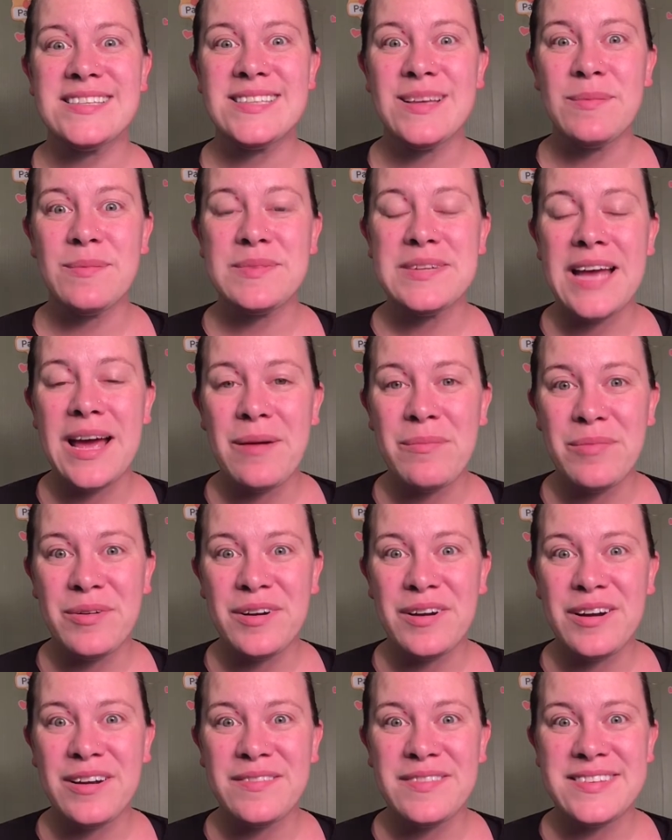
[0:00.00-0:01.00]

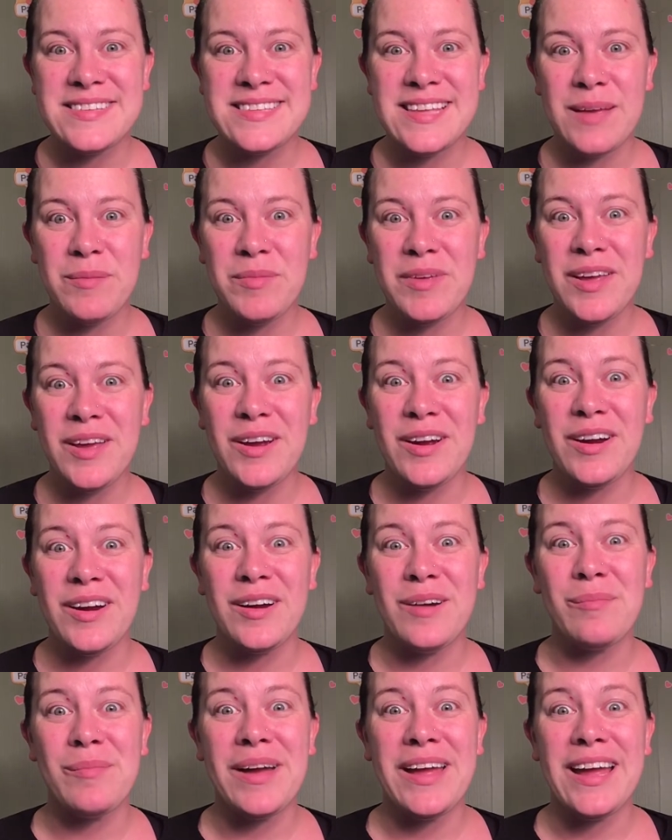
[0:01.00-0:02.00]
September of the same
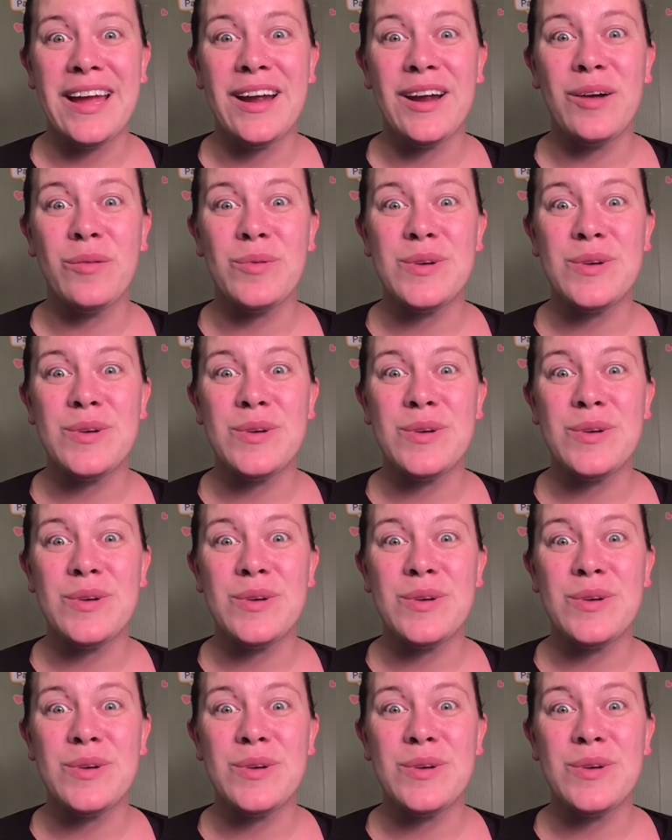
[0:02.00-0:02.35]
year, my hair